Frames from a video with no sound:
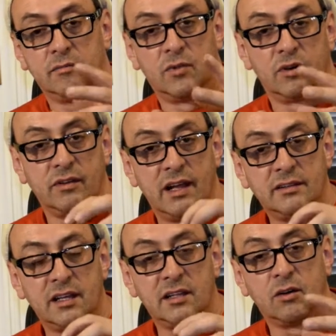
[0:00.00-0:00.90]

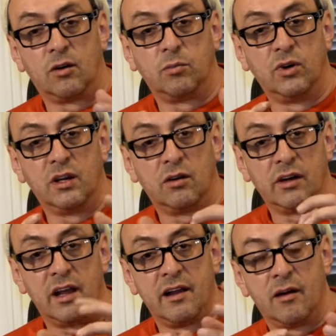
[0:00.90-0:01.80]
orient it, or put it
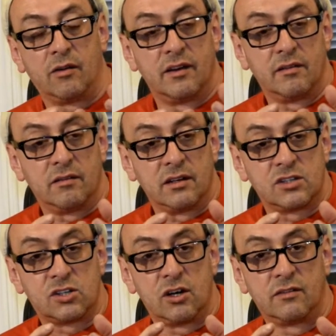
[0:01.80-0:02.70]
on a
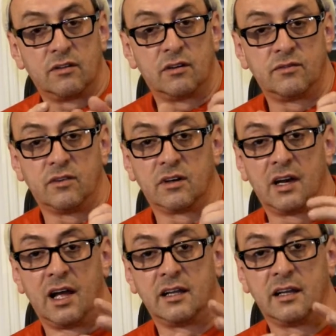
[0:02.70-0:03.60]
servo for
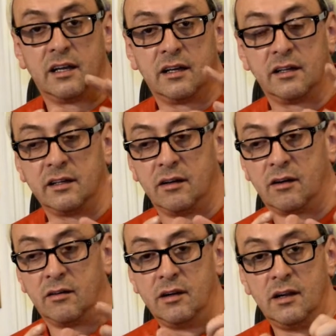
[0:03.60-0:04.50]
like you
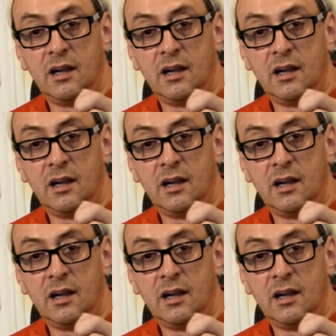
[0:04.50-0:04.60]
know,